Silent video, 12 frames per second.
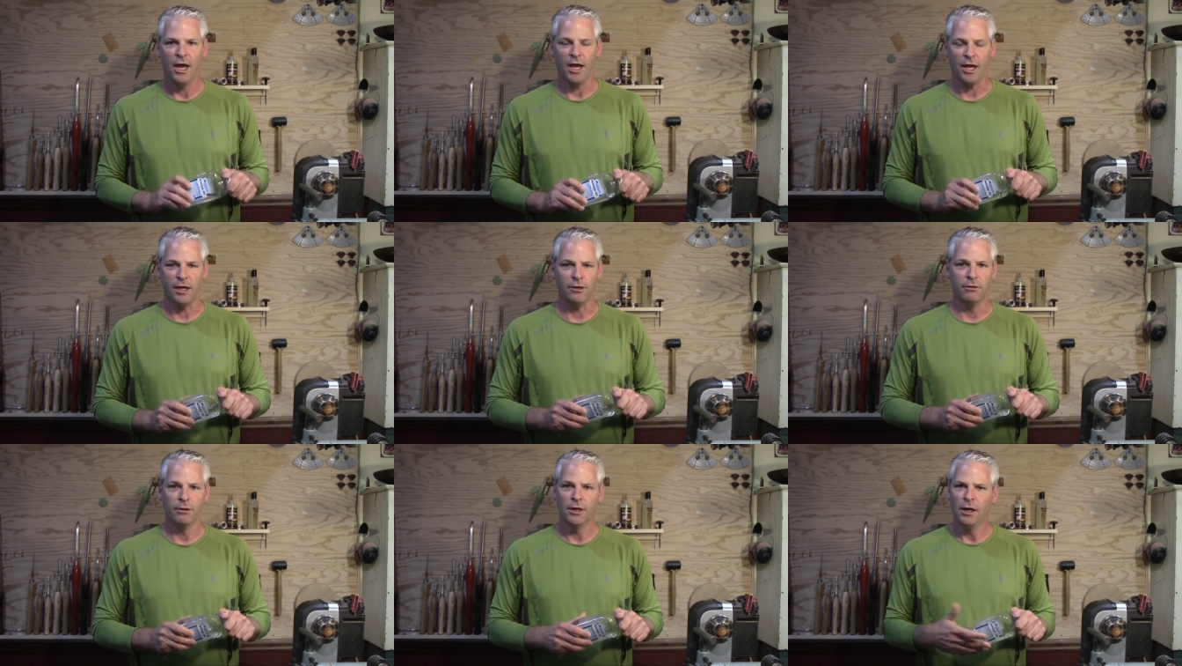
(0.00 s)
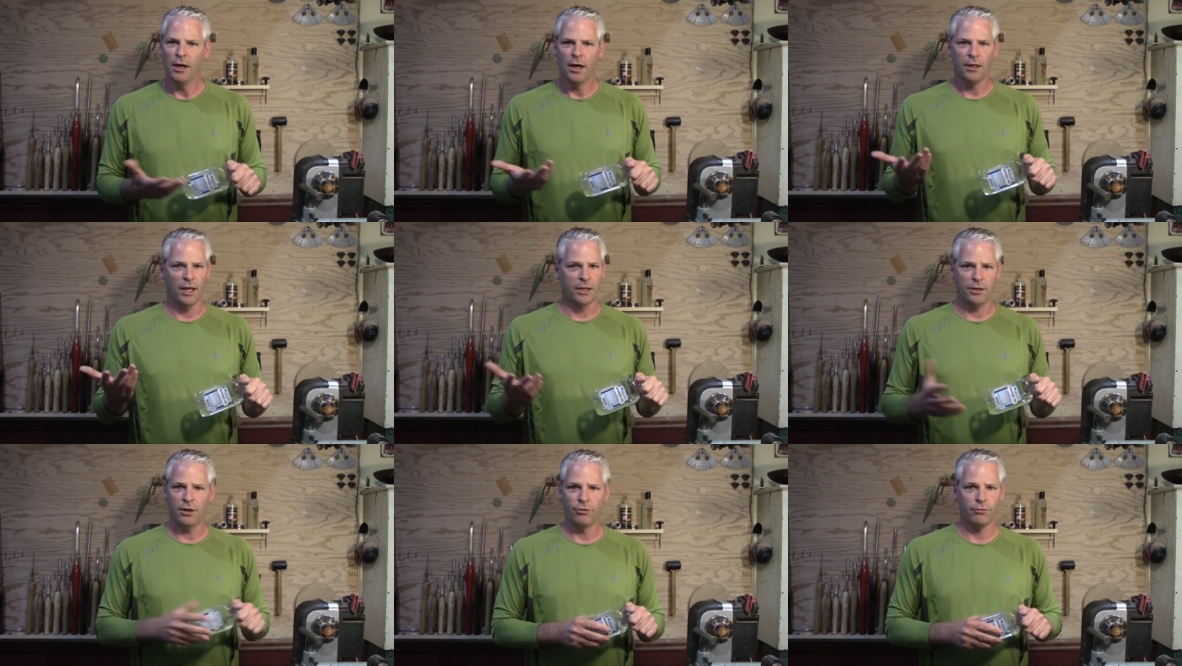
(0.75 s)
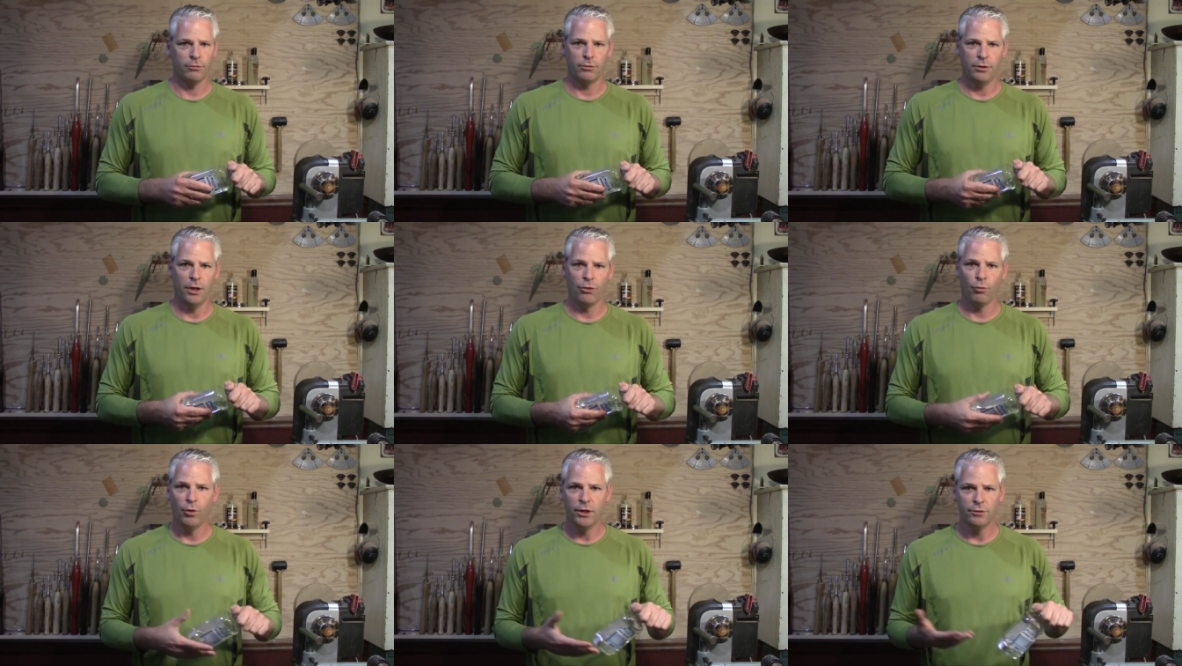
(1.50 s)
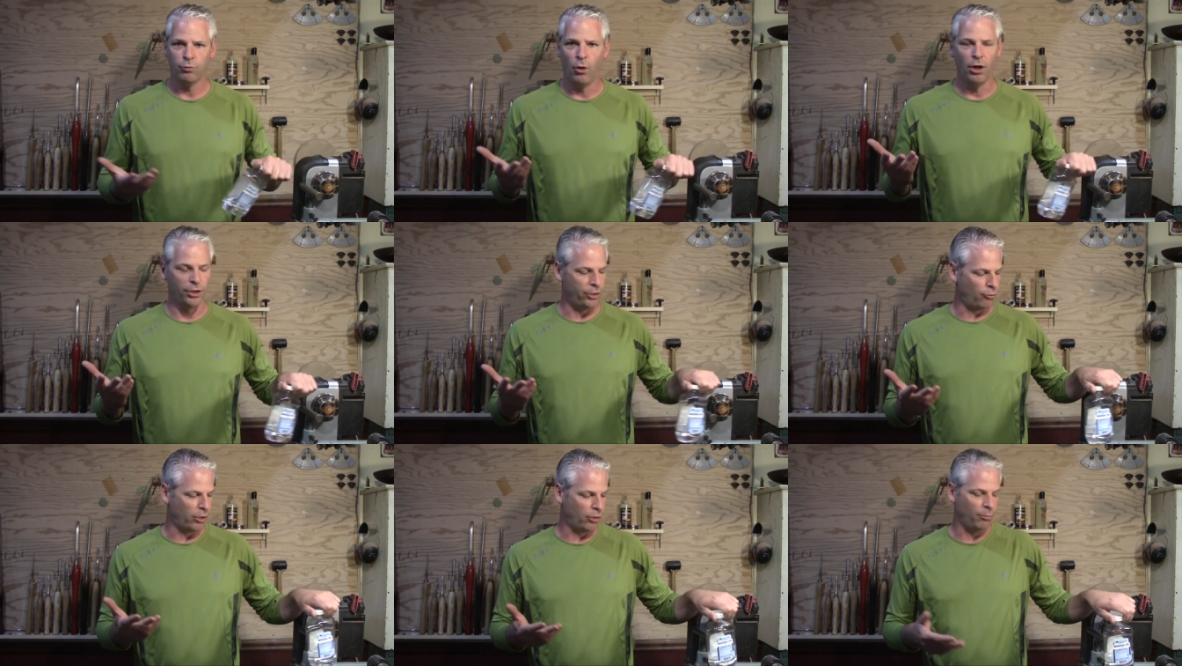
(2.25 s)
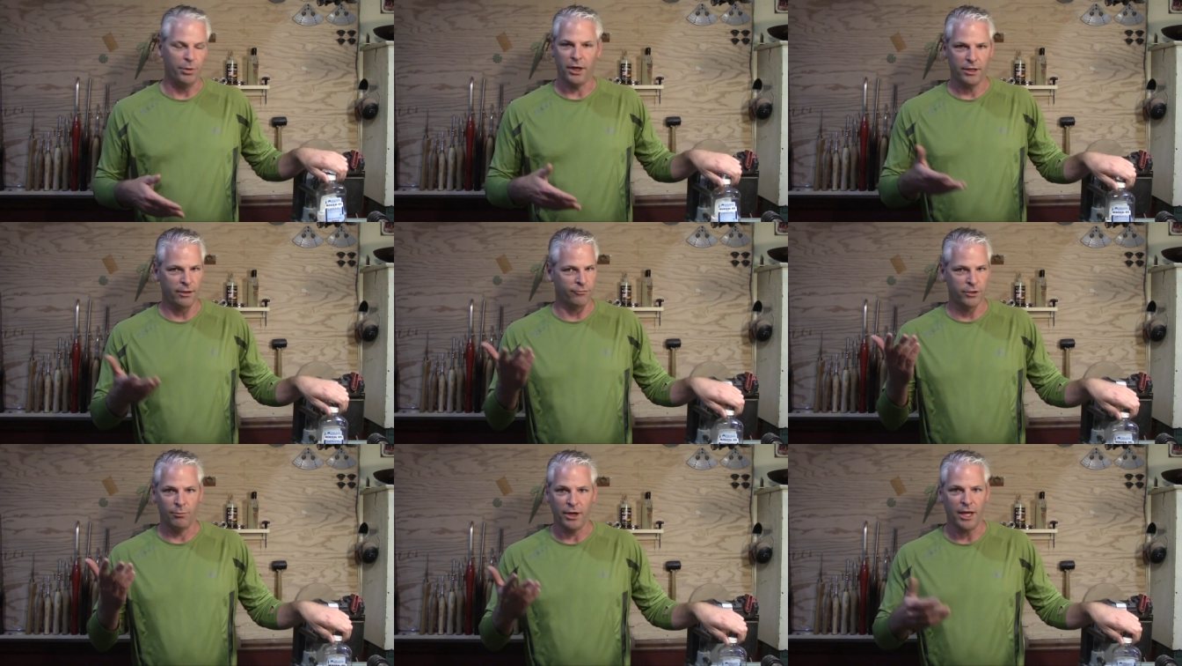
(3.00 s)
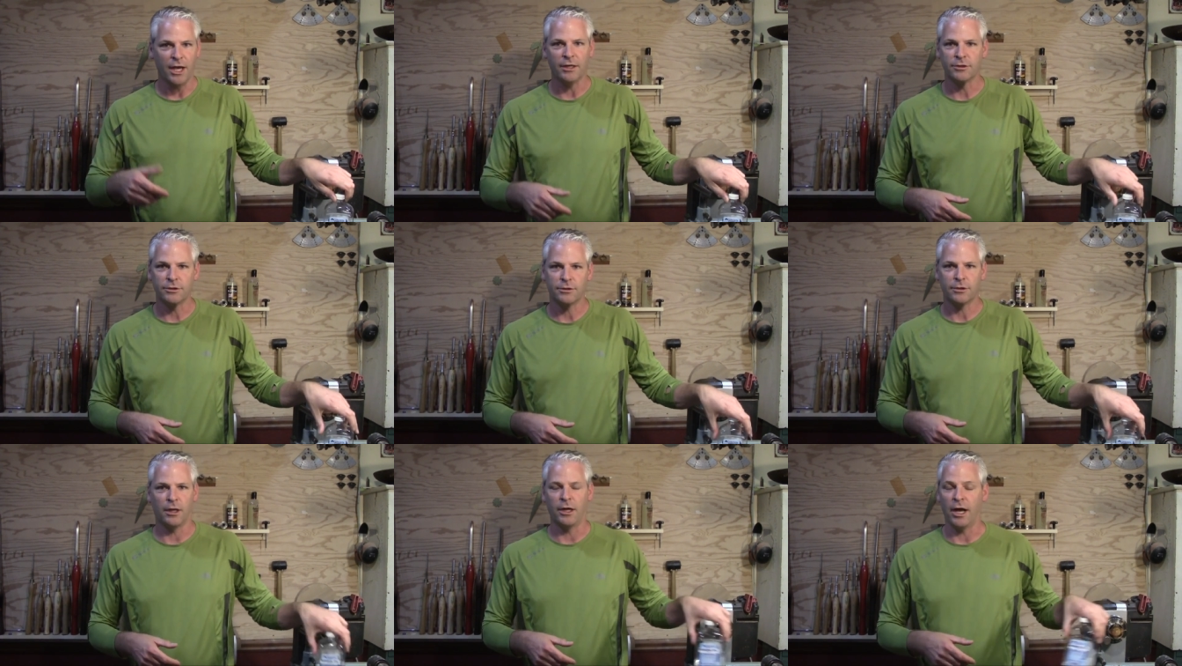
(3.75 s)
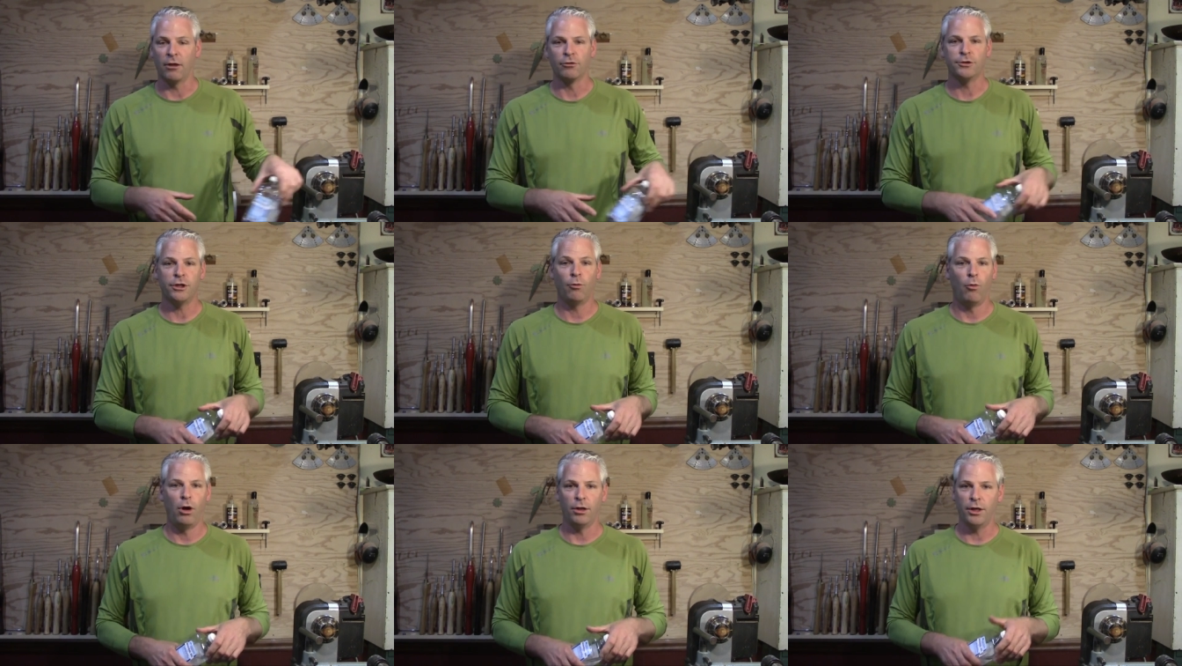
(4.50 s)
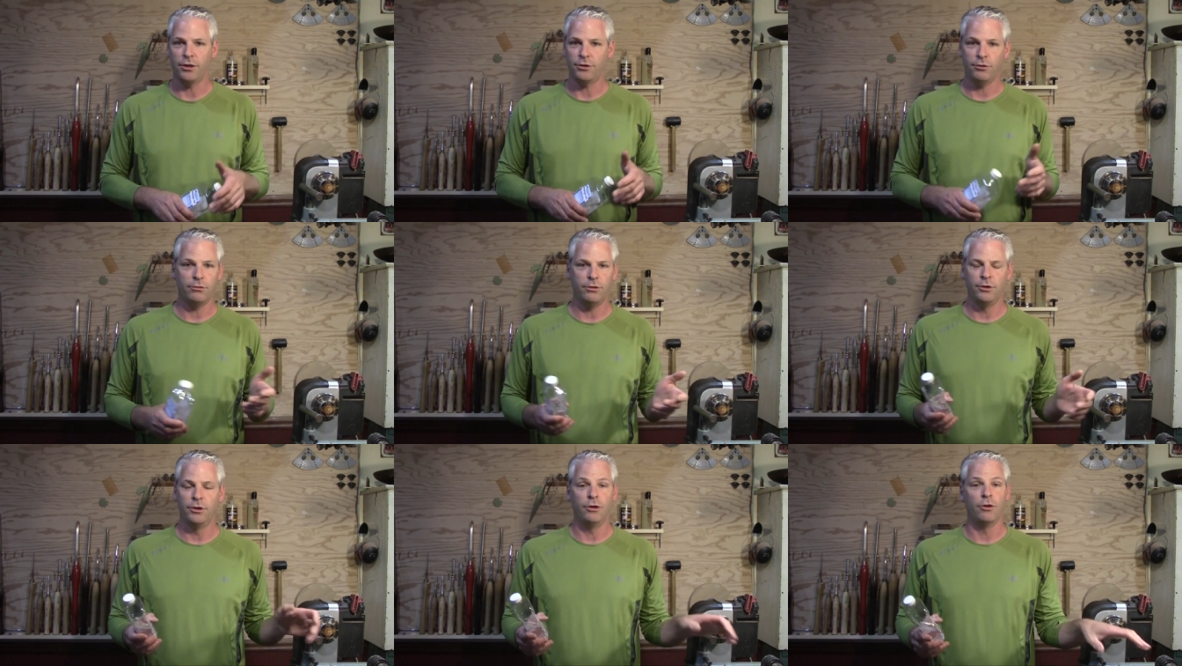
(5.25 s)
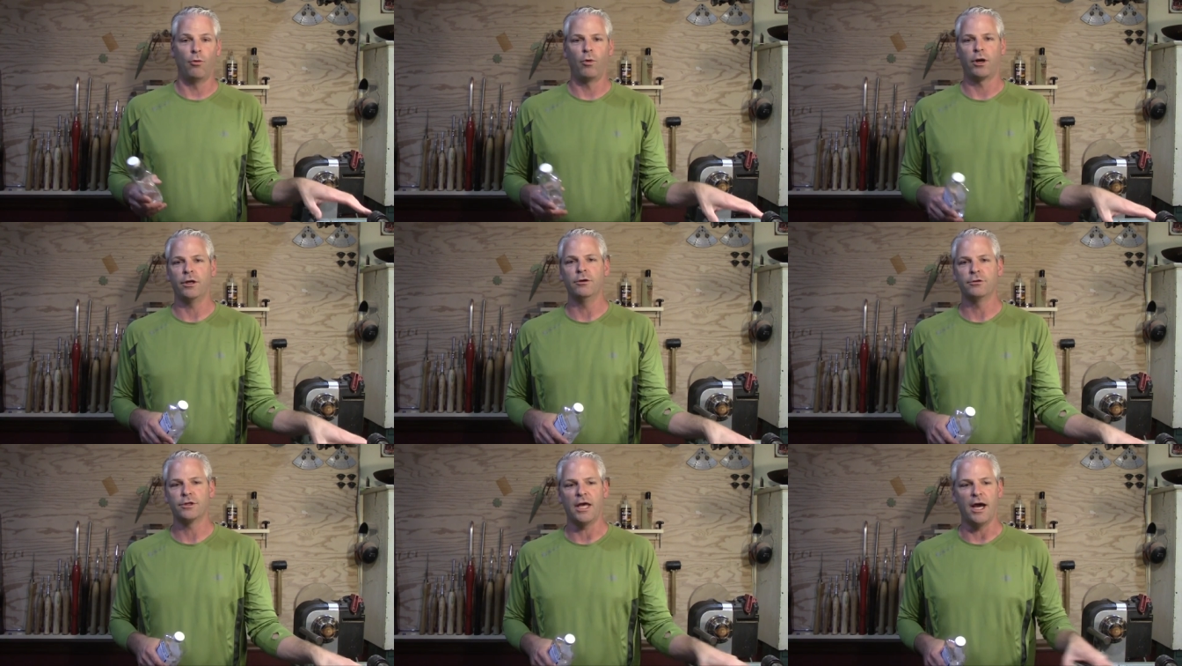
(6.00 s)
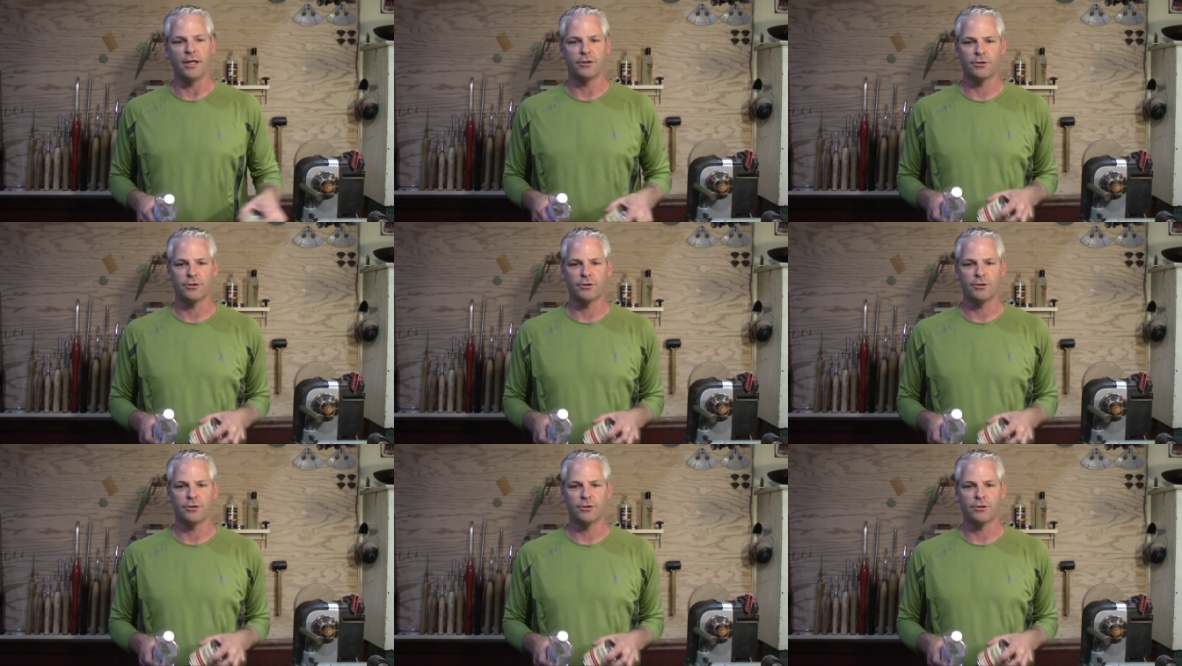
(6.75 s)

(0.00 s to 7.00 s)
And like another another one is walnut oil, but if somebody has an allergy to walnut, you you don't want to use that.